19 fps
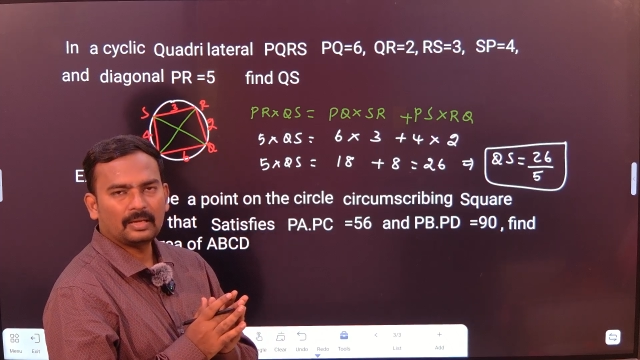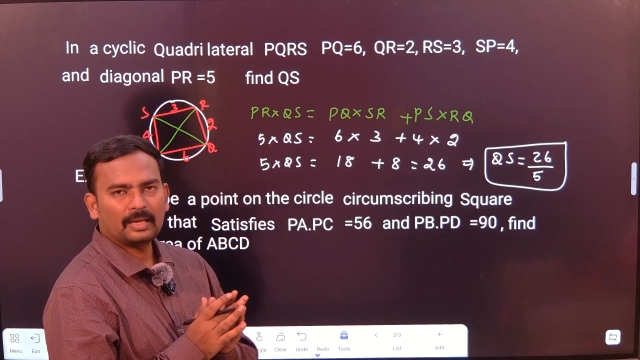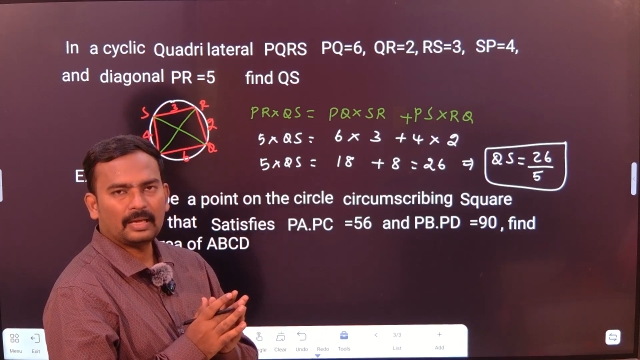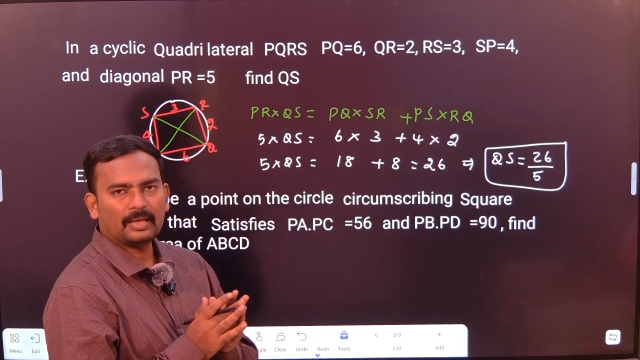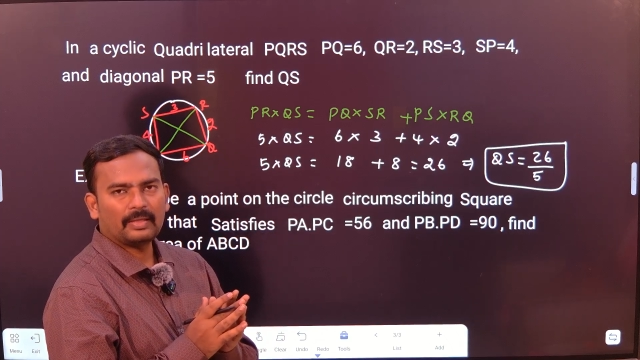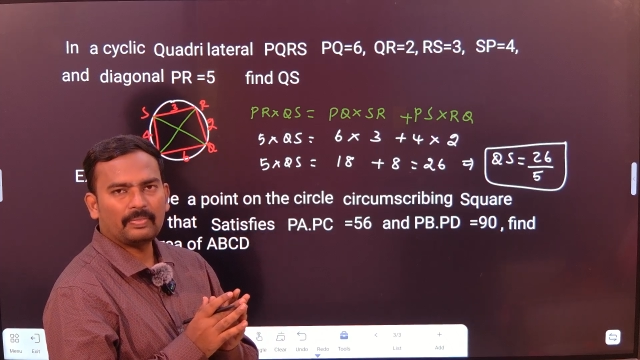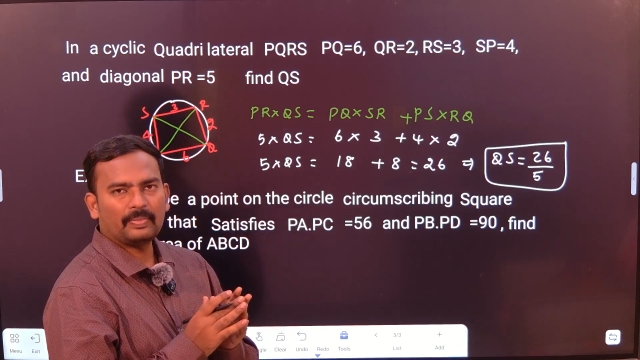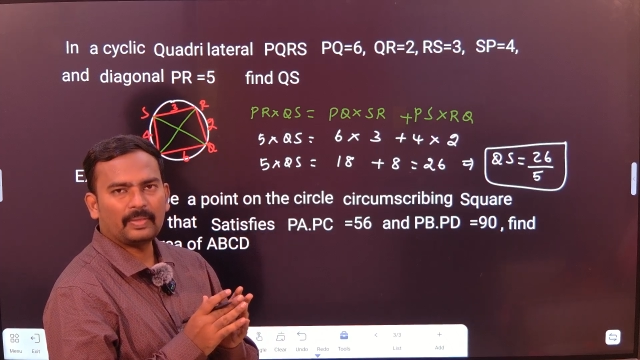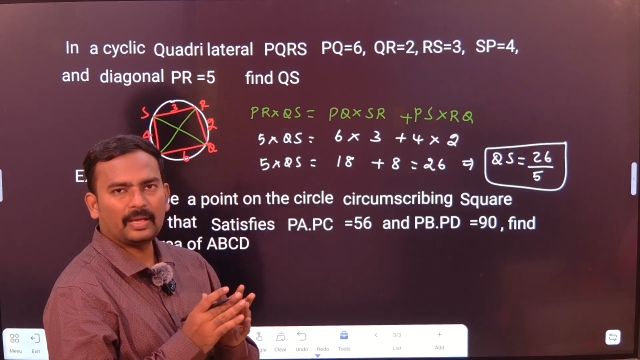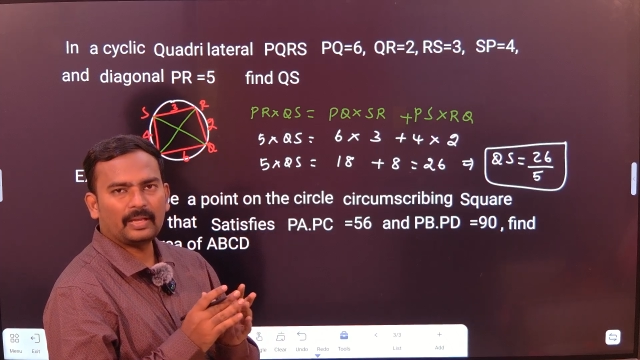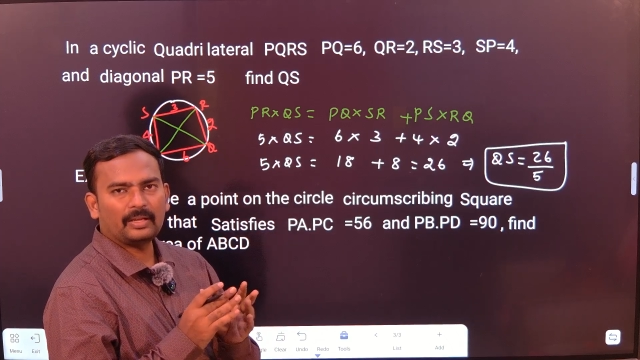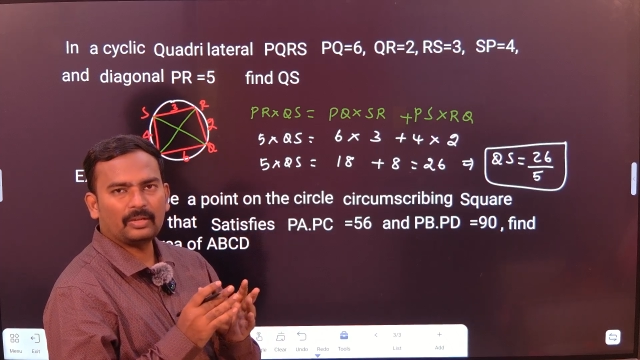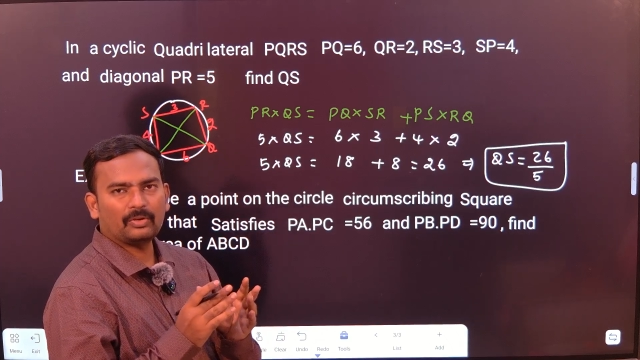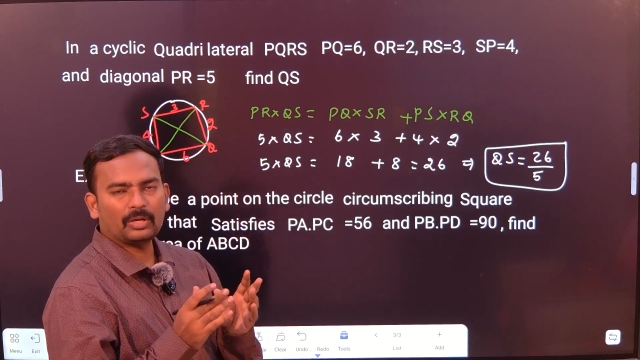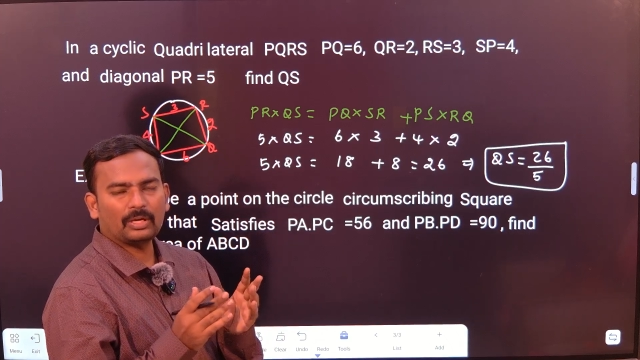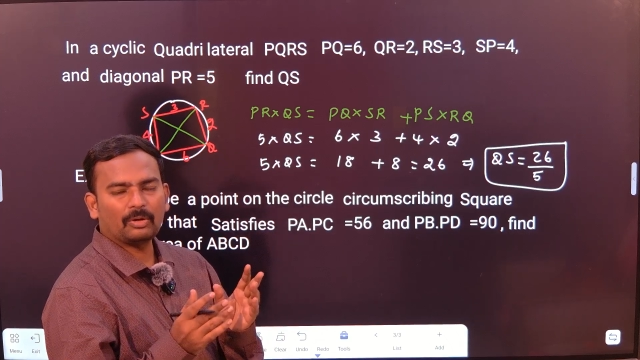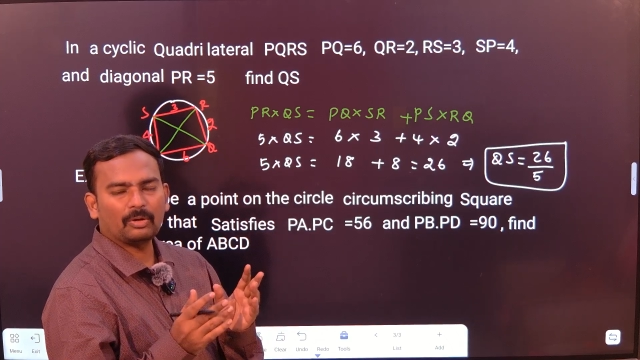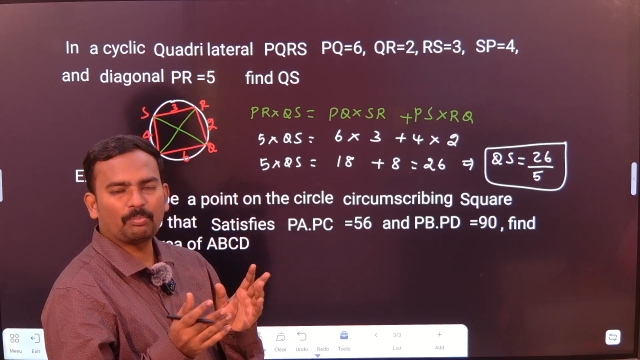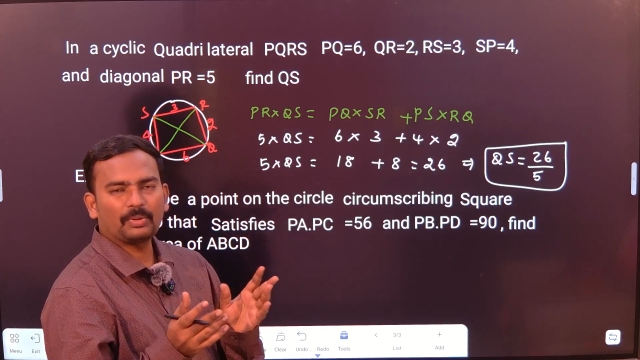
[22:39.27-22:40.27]
and then you
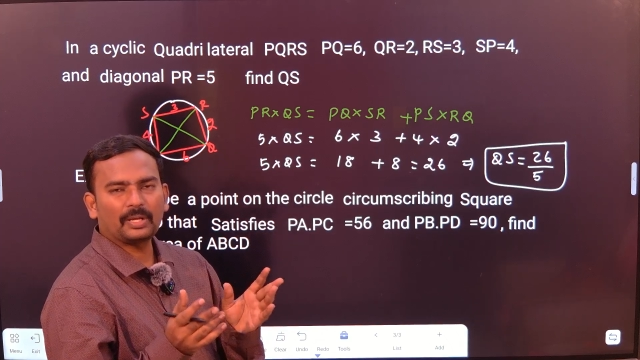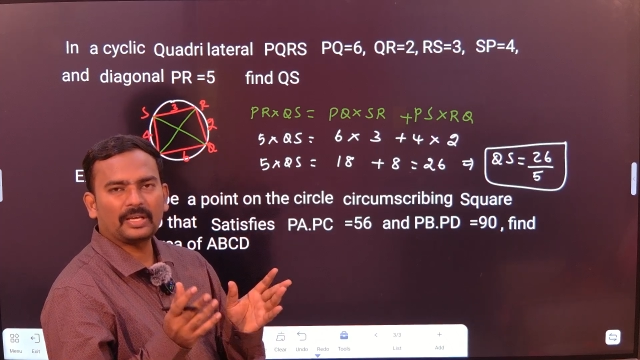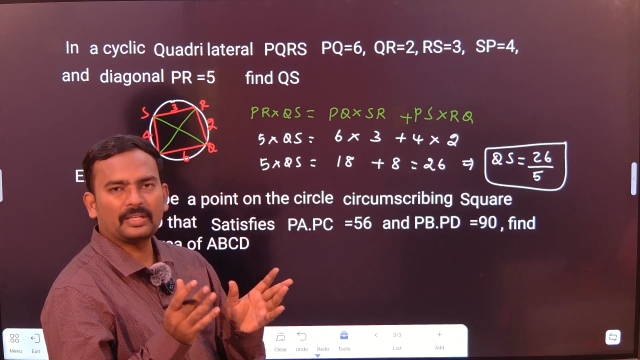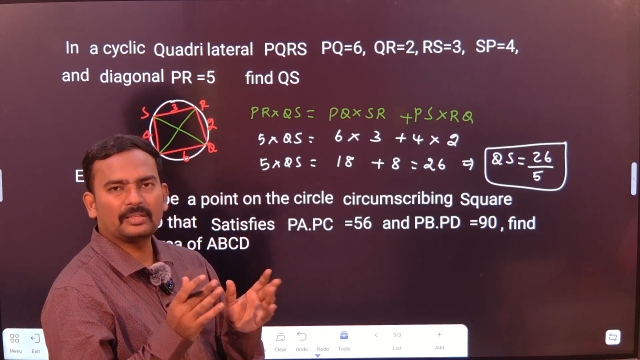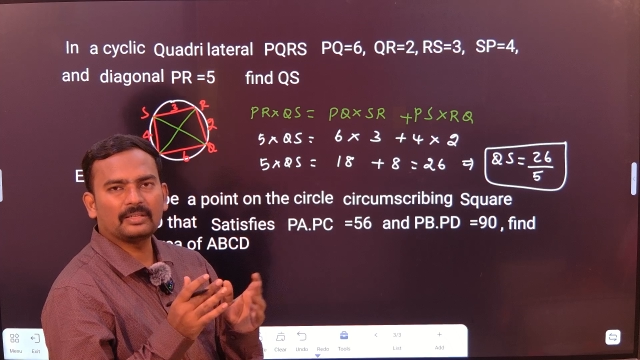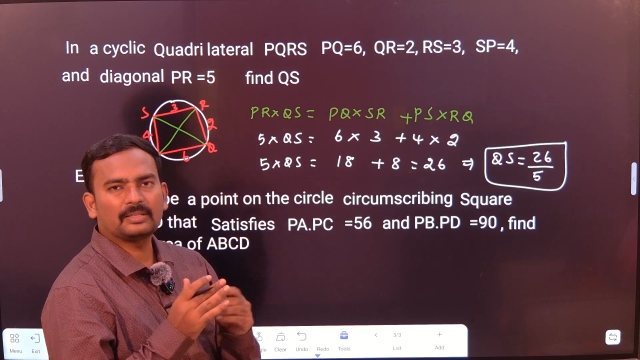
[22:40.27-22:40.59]
can apply